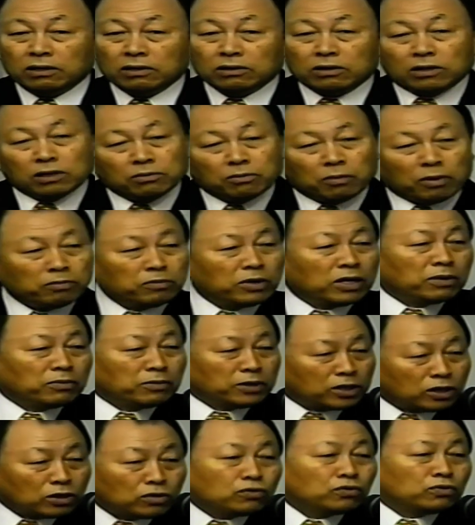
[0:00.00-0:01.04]
And they keep
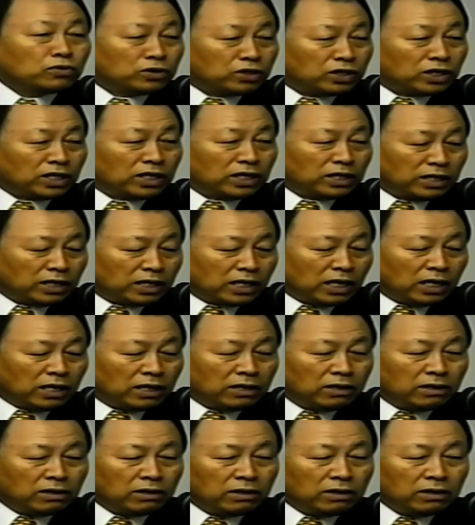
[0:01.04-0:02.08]
asking for a short
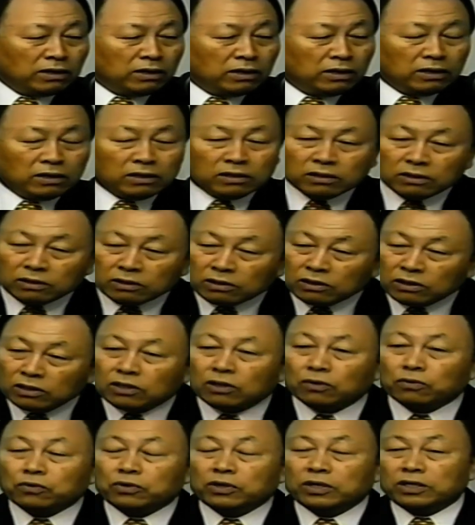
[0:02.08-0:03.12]
sermon. Why? Because the
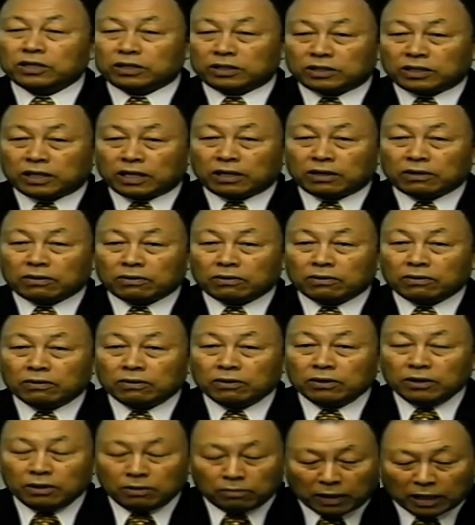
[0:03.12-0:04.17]
more they eat, the more they
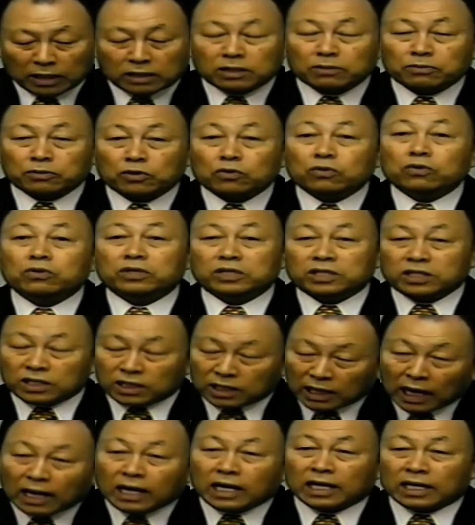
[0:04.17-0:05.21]
die. But what about
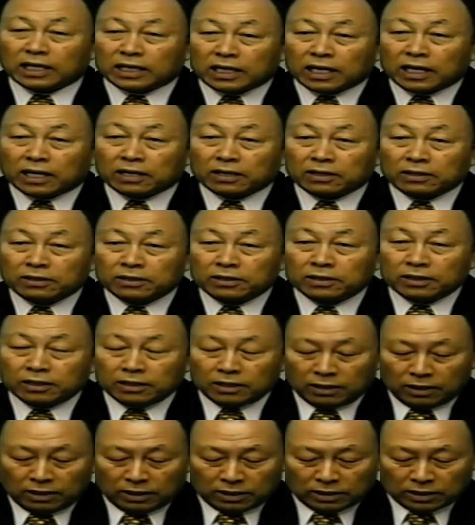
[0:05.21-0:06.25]
us?
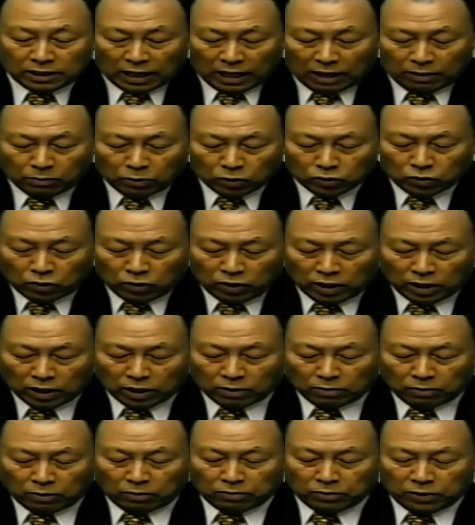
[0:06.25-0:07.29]
This word is
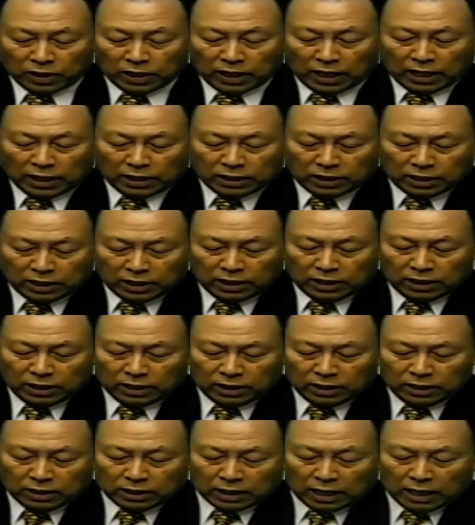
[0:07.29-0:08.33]
sweeter than honey.
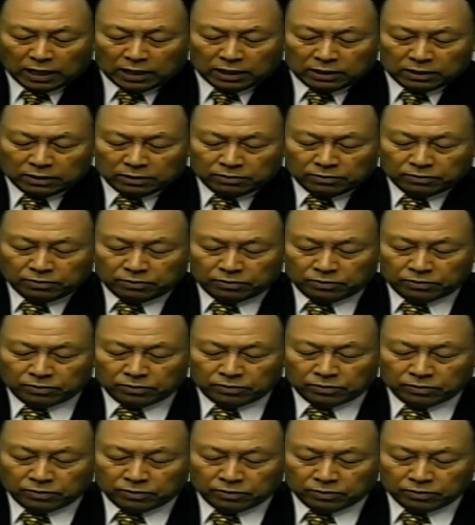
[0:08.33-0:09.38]
So
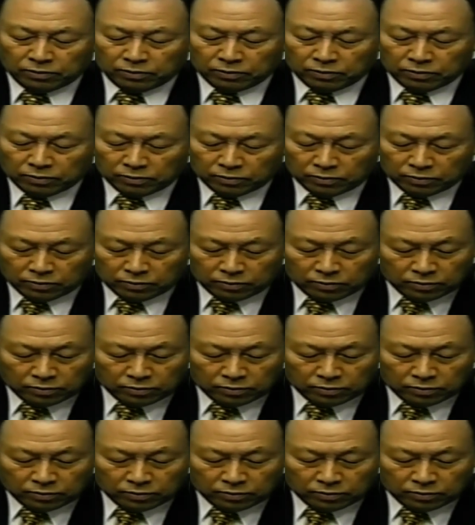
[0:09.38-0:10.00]
let's read.